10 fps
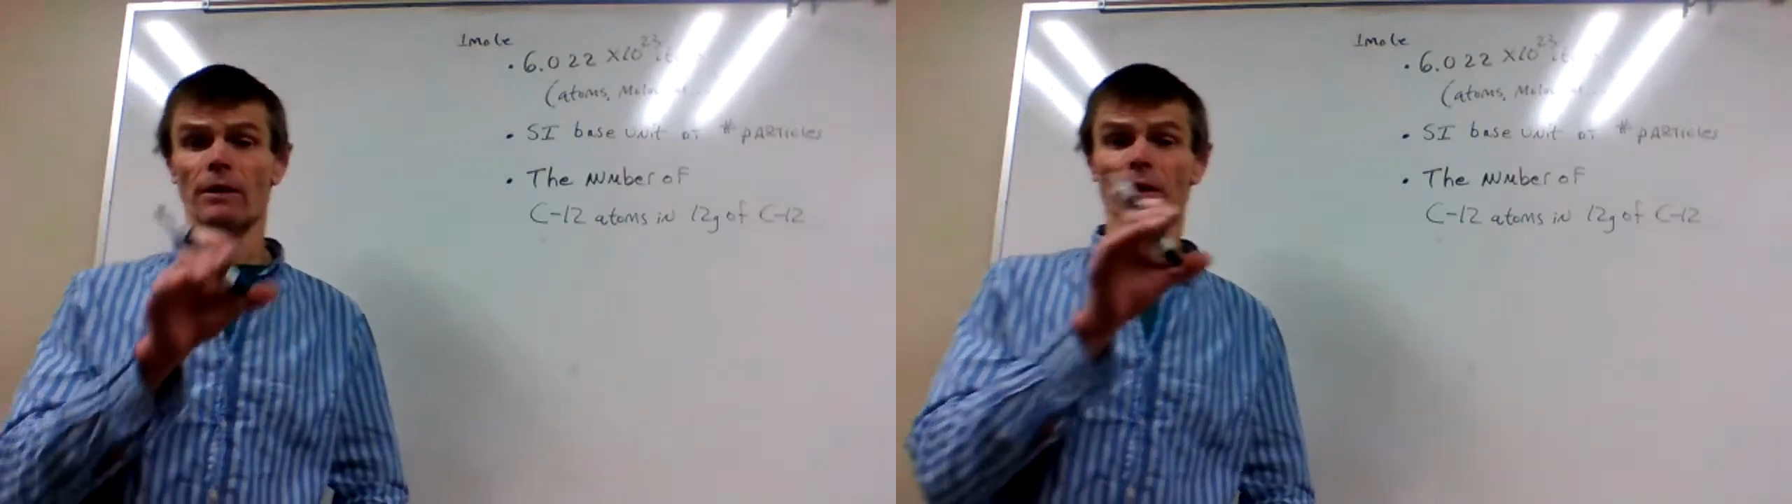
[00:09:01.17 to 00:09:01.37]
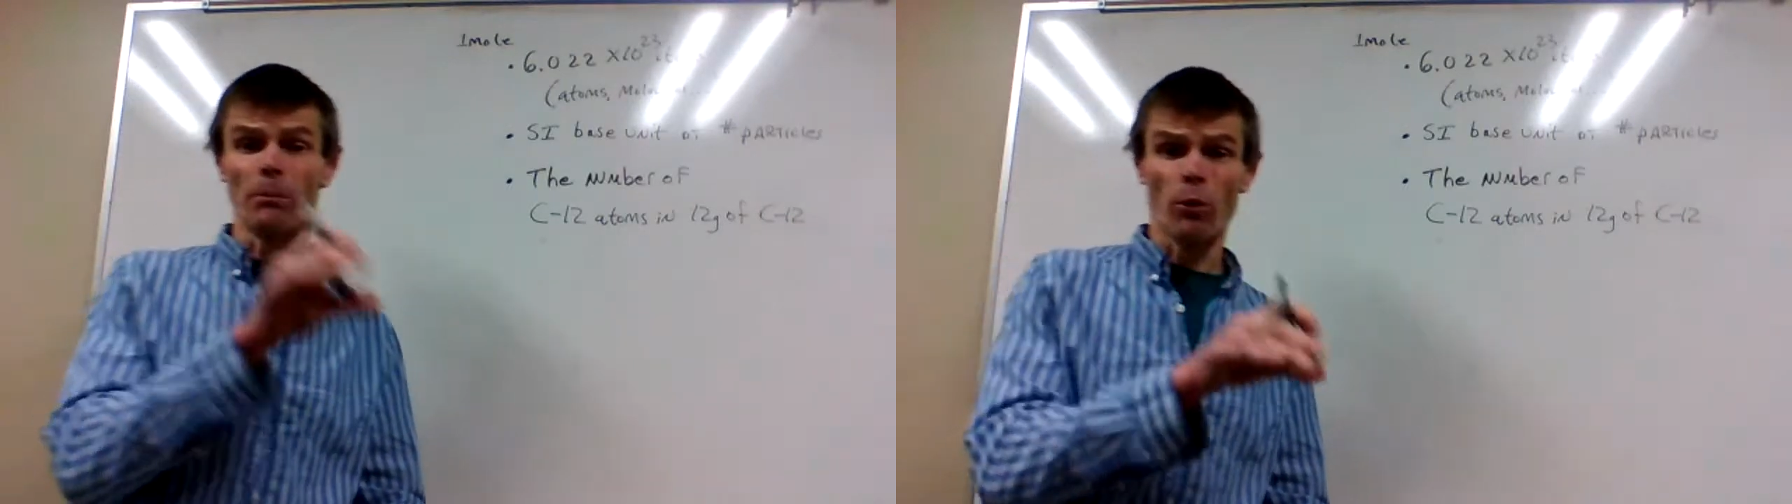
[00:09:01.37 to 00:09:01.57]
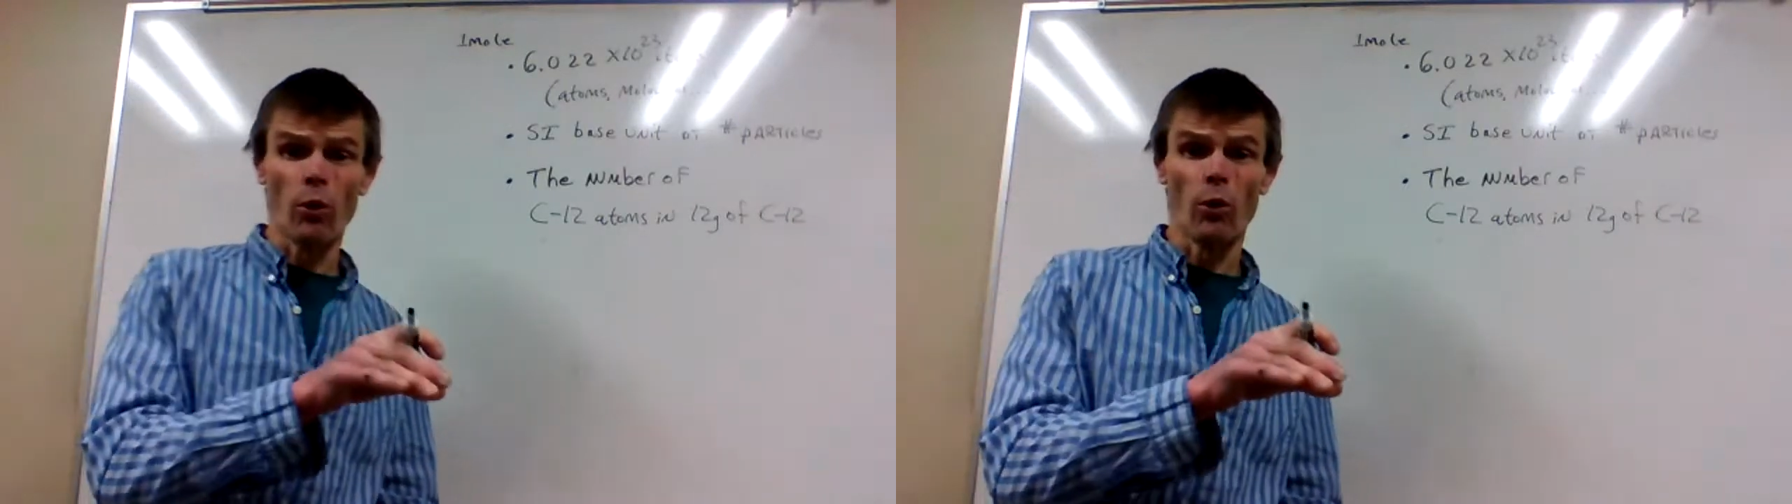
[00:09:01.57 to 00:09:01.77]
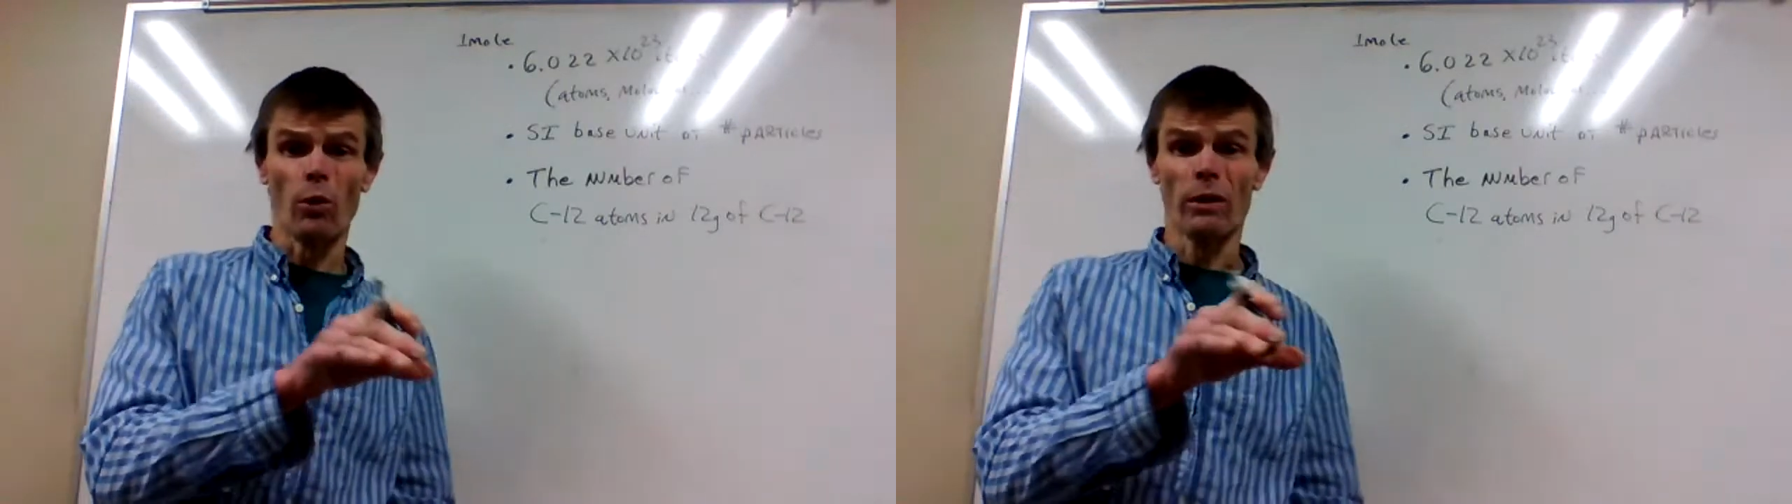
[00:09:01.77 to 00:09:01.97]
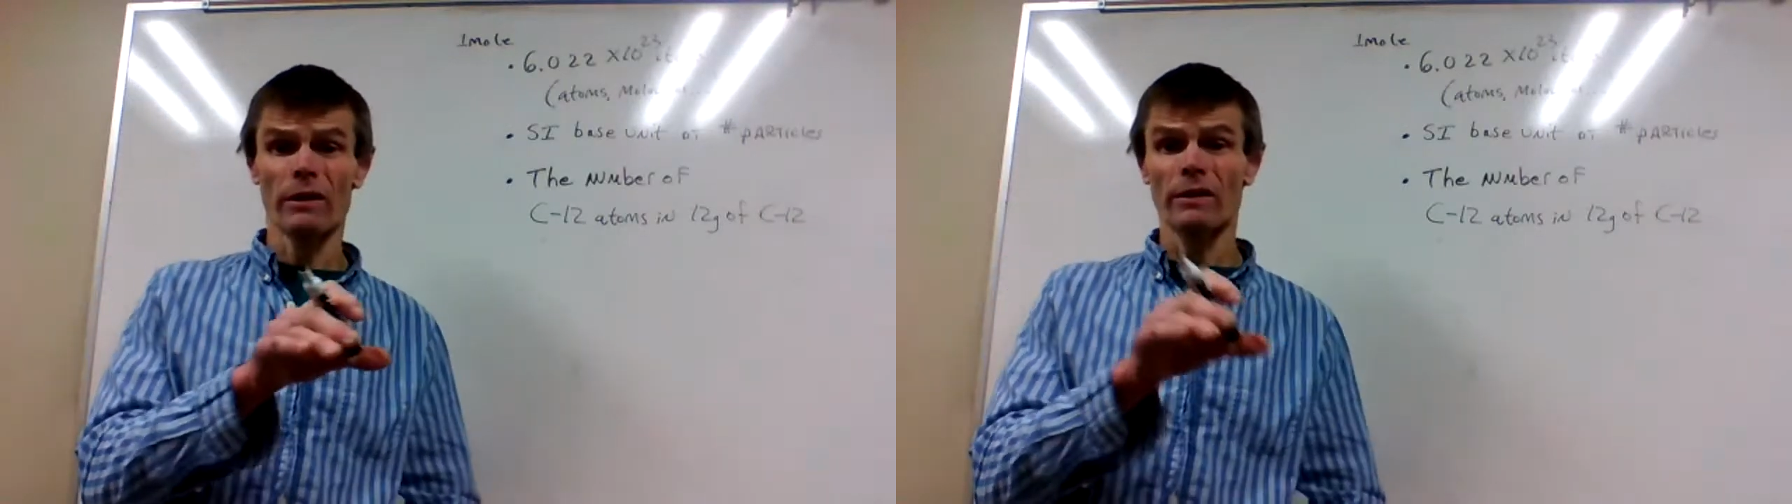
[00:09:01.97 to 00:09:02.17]
the
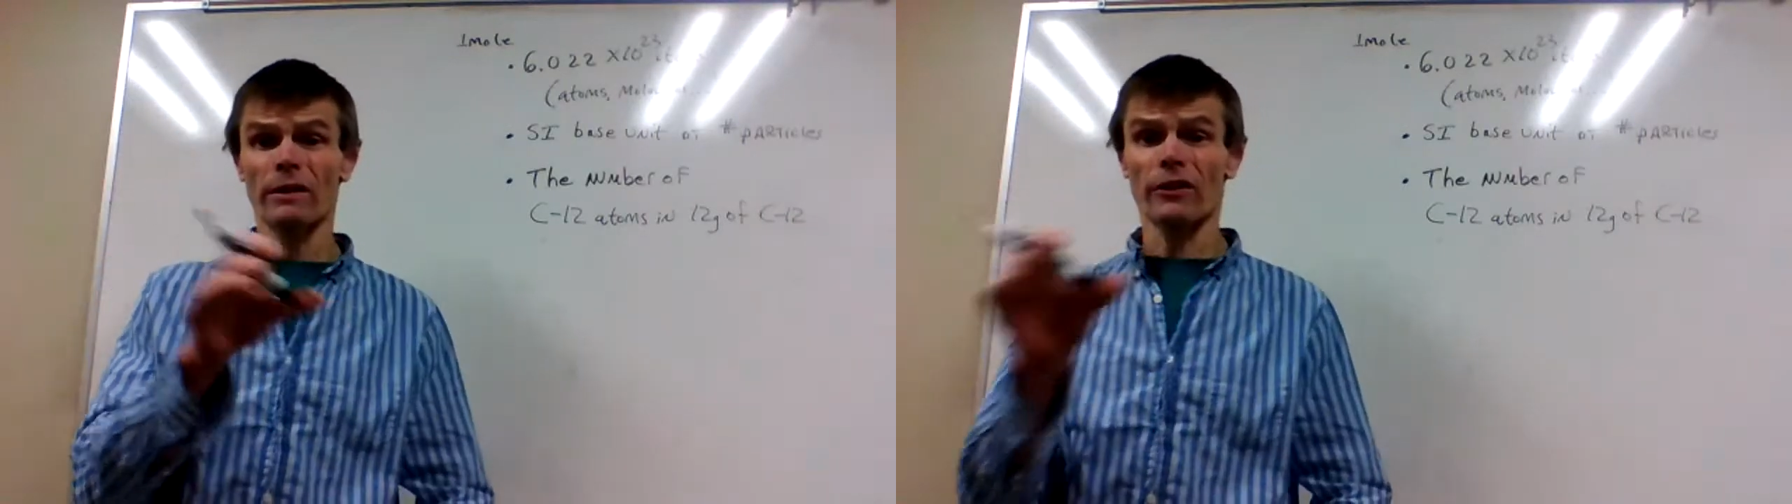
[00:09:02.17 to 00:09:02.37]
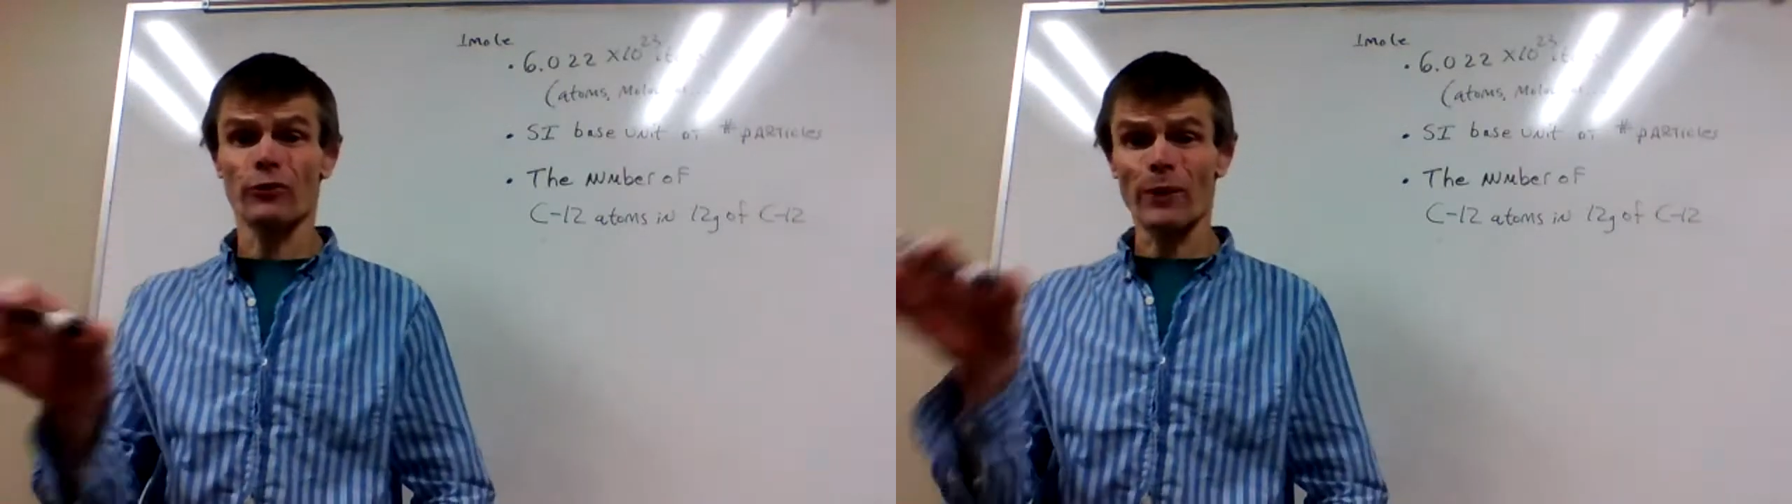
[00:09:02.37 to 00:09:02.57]
mole, is